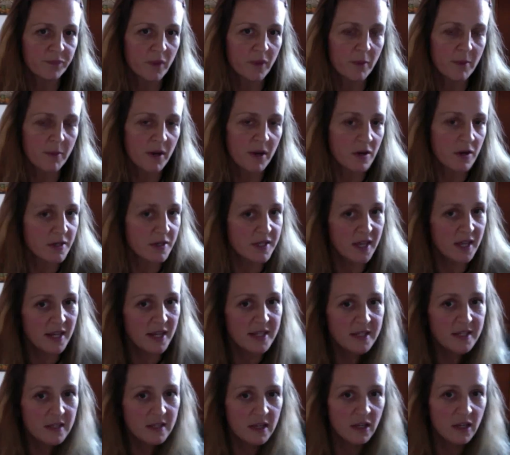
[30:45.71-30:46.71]

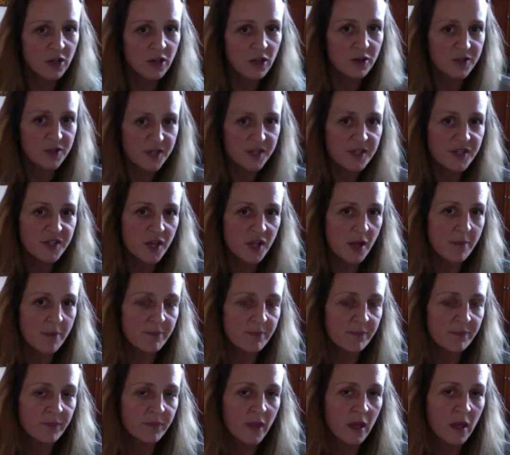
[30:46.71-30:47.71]
parasites in your
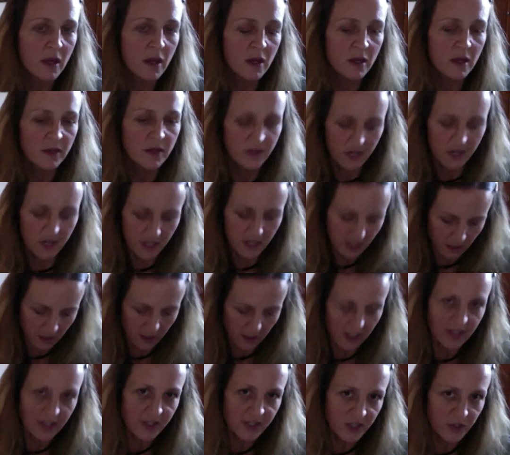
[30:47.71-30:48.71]
system that it can
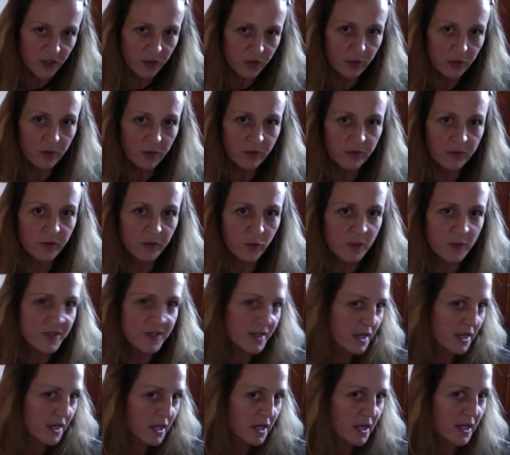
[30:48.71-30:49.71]
get to, the ones
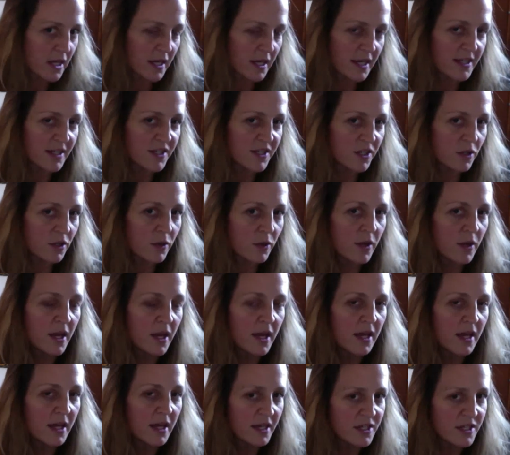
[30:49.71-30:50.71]
that it can get to.
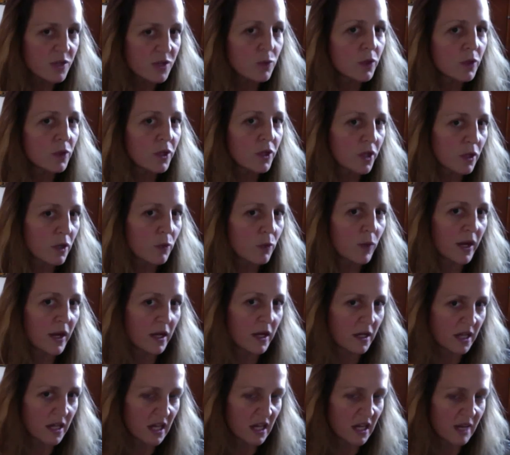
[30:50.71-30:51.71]
It's a really good way
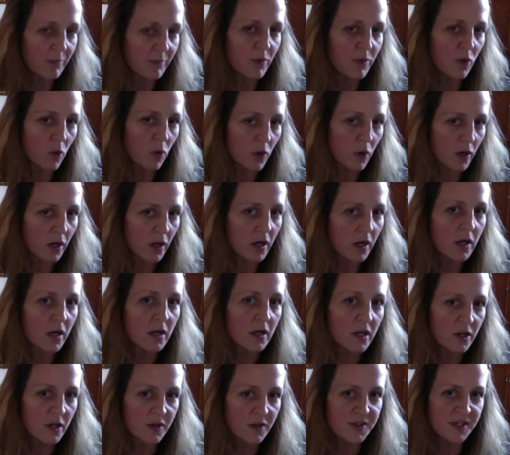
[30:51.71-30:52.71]
to keep your
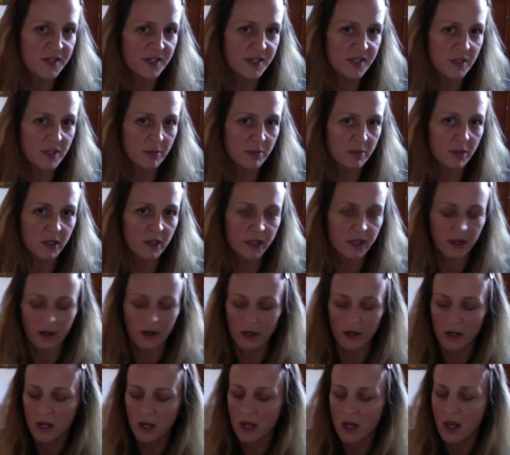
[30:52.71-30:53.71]
system
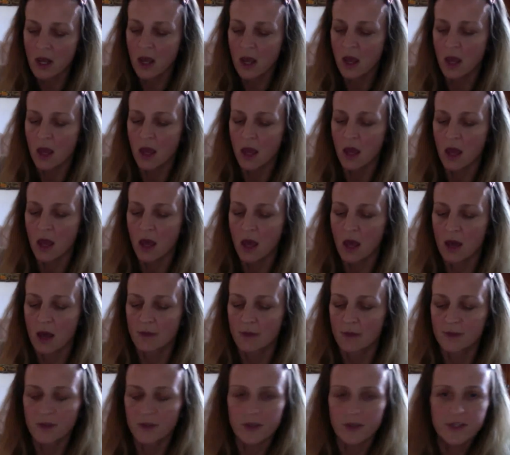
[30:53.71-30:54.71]
clear.
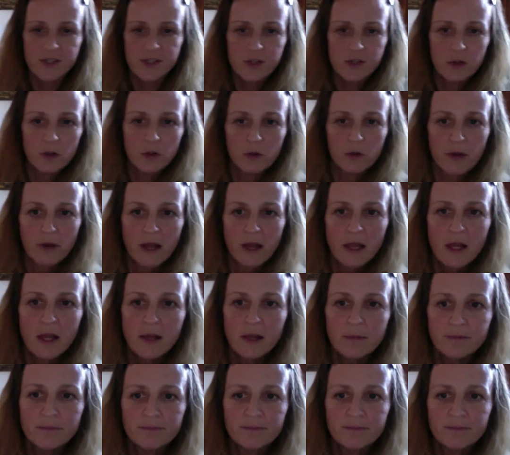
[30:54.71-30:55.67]
So this is chlorella,